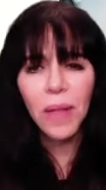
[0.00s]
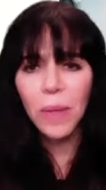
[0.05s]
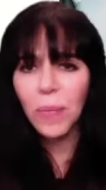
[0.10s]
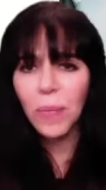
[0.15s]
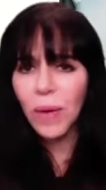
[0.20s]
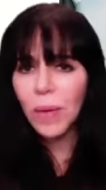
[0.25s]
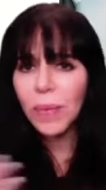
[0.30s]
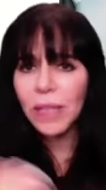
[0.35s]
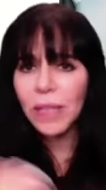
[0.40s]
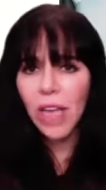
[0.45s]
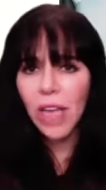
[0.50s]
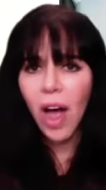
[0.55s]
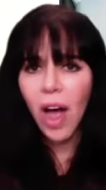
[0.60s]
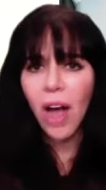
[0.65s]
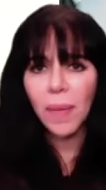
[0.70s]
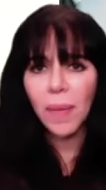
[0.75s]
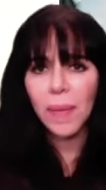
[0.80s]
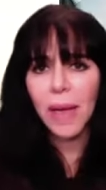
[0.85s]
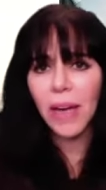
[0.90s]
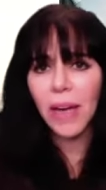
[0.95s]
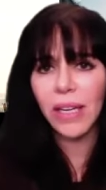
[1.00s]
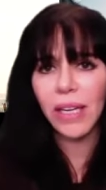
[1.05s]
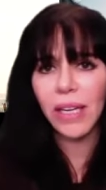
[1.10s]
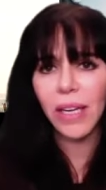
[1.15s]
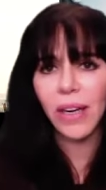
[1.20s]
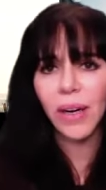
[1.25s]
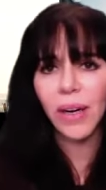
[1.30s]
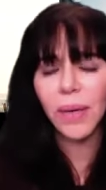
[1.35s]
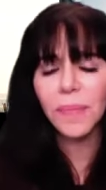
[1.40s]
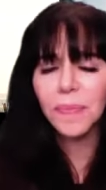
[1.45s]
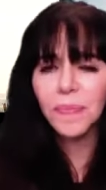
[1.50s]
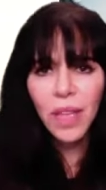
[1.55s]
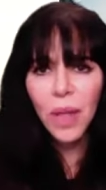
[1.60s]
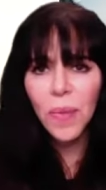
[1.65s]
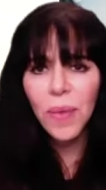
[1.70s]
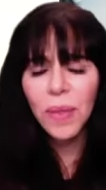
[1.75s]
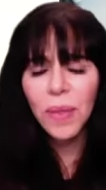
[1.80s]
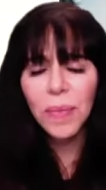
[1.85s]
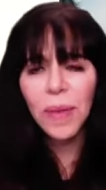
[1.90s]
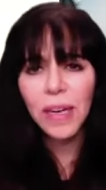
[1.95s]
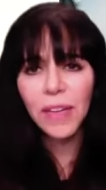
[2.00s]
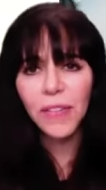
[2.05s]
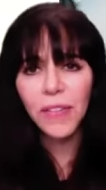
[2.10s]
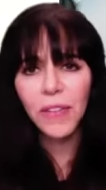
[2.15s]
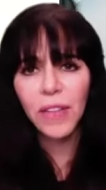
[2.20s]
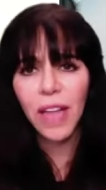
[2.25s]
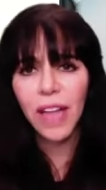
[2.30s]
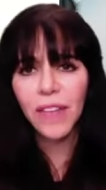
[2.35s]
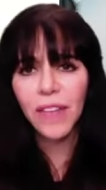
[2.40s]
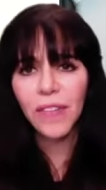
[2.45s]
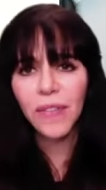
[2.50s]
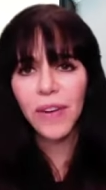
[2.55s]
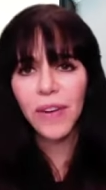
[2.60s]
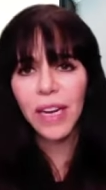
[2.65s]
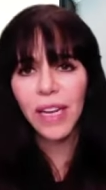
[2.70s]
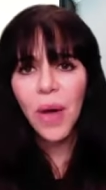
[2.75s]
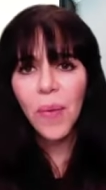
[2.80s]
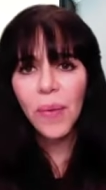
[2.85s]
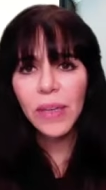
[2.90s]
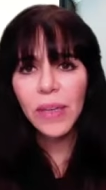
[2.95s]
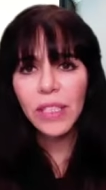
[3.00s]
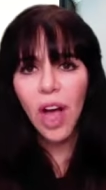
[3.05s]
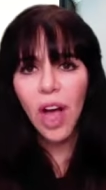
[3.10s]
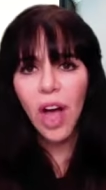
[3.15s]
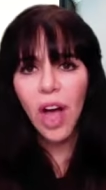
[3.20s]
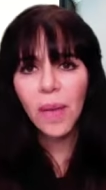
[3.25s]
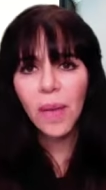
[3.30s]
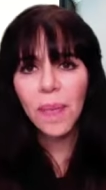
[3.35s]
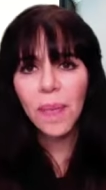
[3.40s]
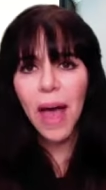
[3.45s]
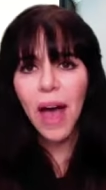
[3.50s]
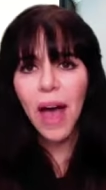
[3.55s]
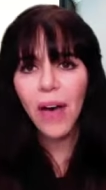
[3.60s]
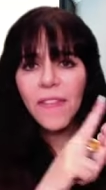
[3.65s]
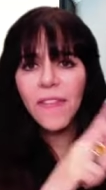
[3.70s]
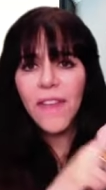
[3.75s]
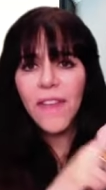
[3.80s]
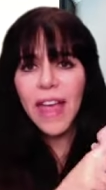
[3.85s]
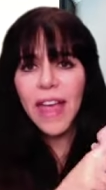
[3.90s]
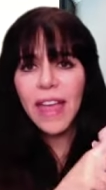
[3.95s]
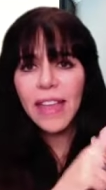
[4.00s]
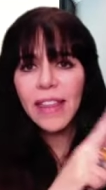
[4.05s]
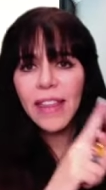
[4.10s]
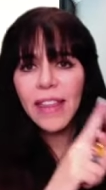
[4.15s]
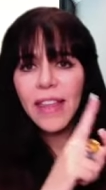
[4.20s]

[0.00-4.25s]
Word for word: And what do we talk about here with Money for Life, Rick? We talk about faith,